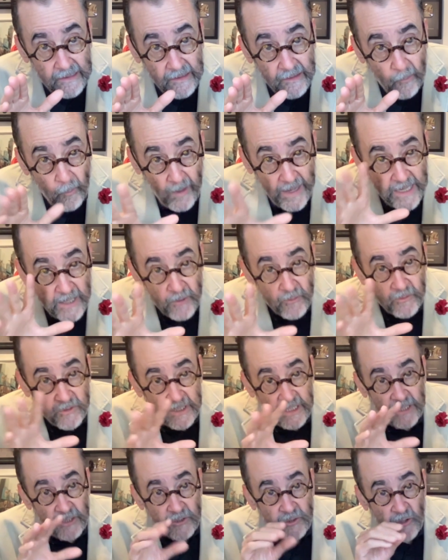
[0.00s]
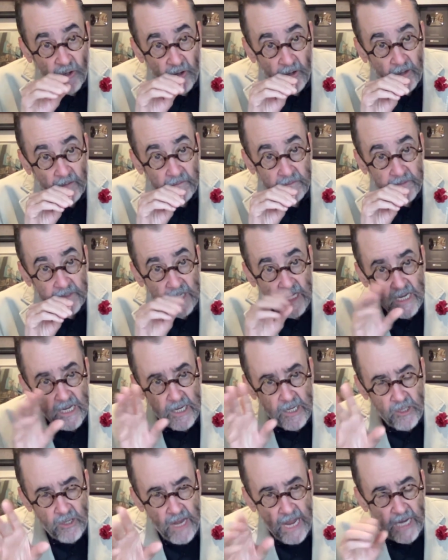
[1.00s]
We use these terms,
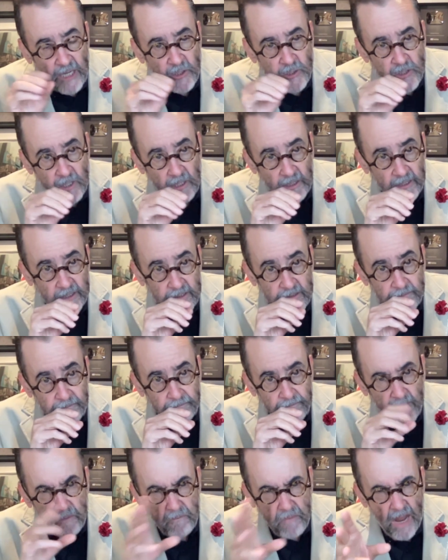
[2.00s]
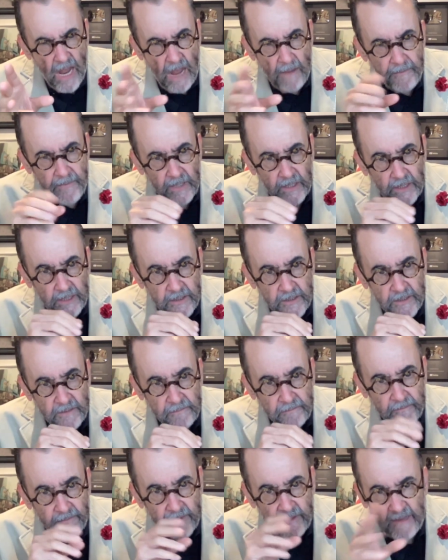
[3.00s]
nationalism,
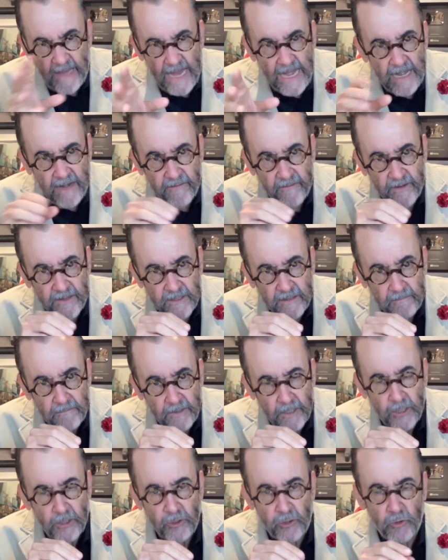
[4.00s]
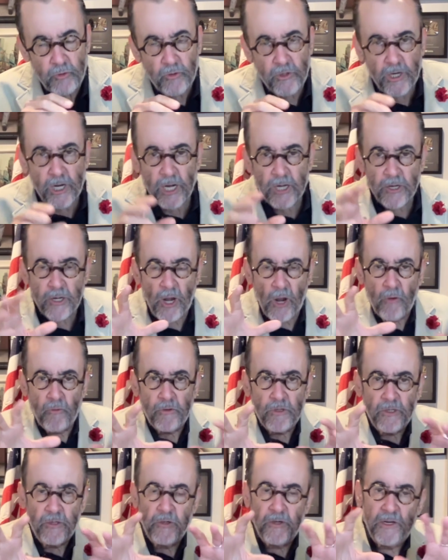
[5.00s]
populism, nativism, to
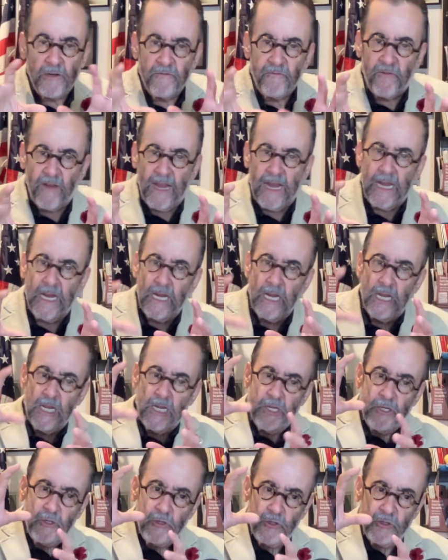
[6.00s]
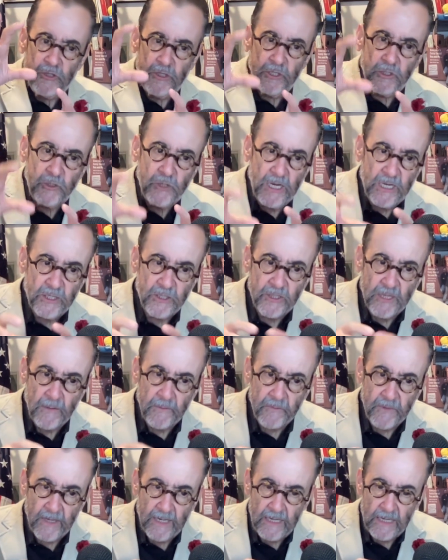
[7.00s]
connote, to convey, to suggest
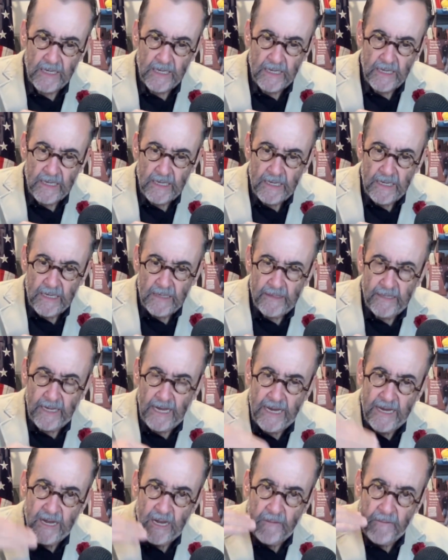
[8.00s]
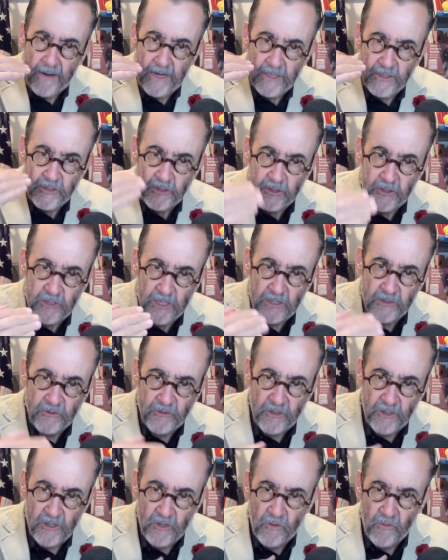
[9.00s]
something that I hereby suggest
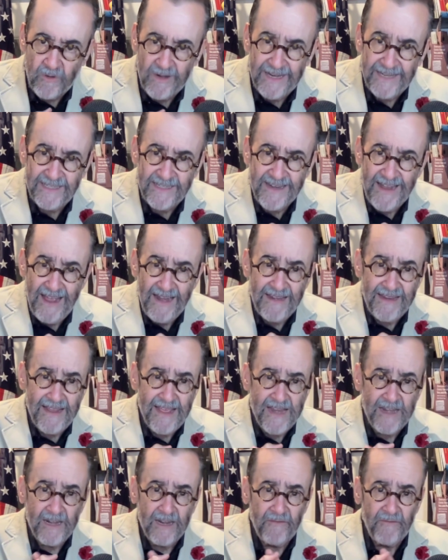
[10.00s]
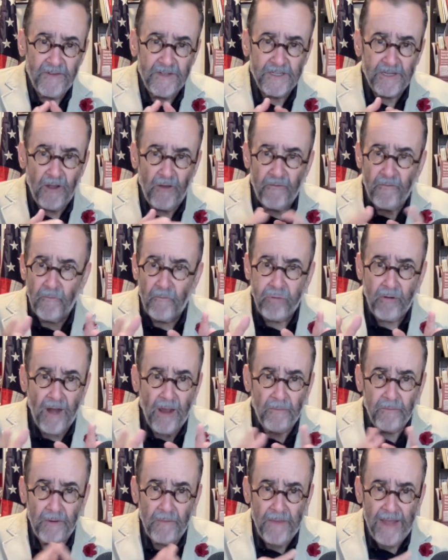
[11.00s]
to you is not in and of itself
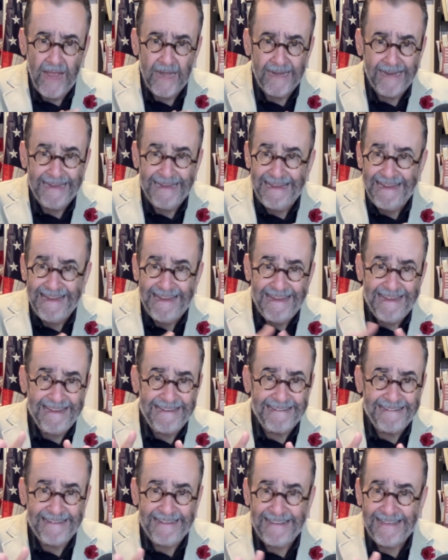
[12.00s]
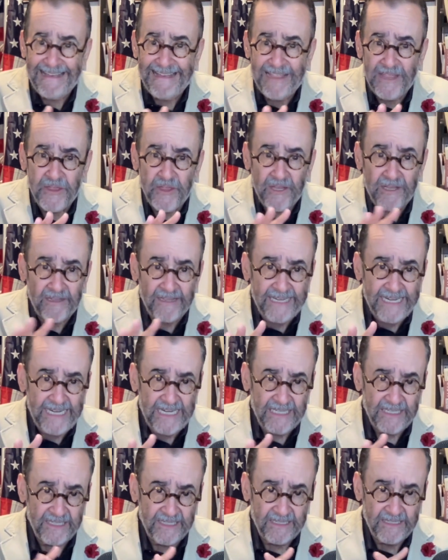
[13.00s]
problematic in the
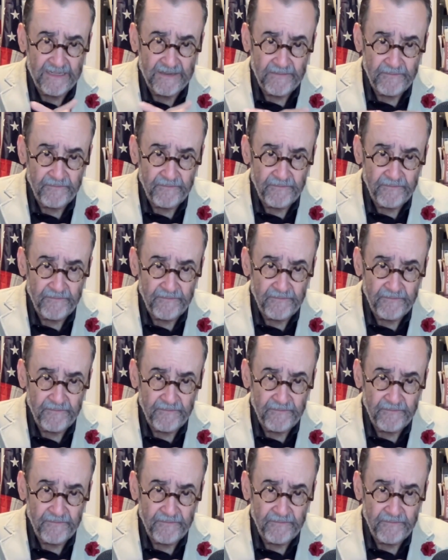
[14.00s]
least.